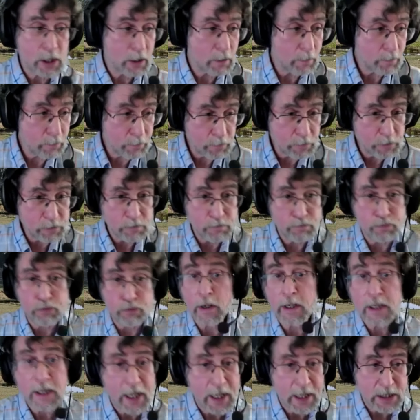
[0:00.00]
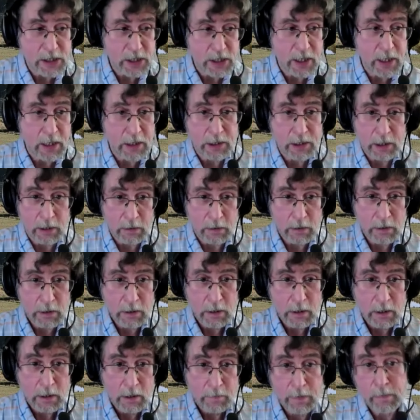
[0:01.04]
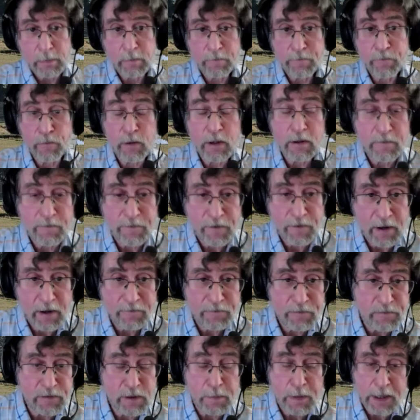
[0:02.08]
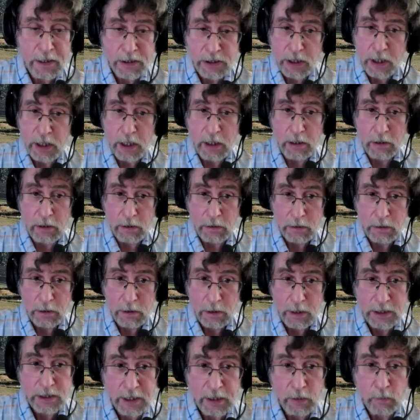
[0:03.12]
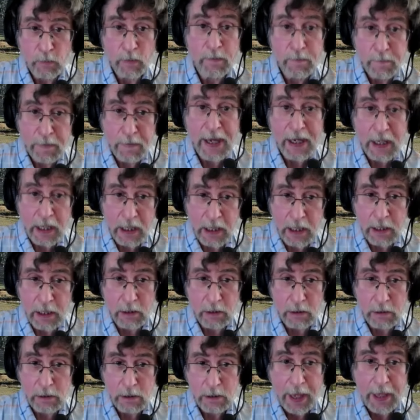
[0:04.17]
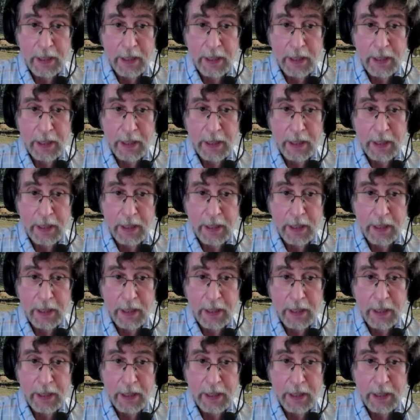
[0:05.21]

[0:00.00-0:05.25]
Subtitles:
You broadcast it out there, maybe 45, 50 pounds an acre. It's like one bag an acre.